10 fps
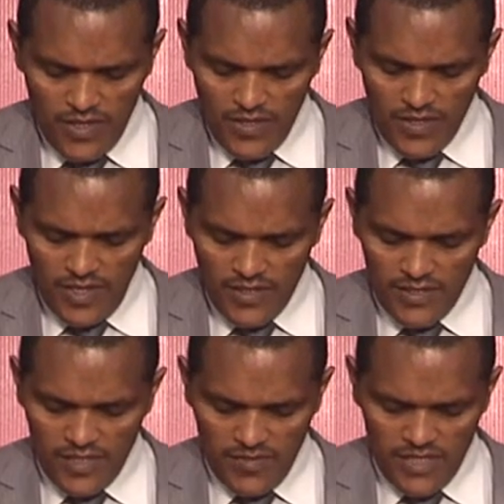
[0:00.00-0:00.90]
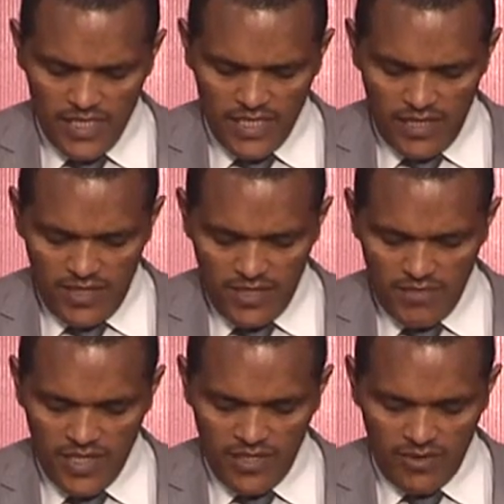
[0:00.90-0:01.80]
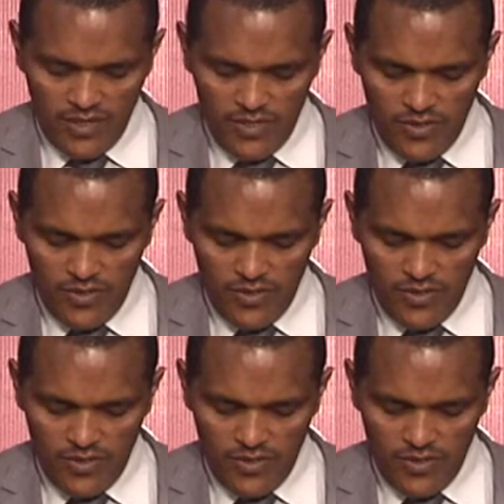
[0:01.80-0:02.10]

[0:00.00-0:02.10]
health system in general, particularly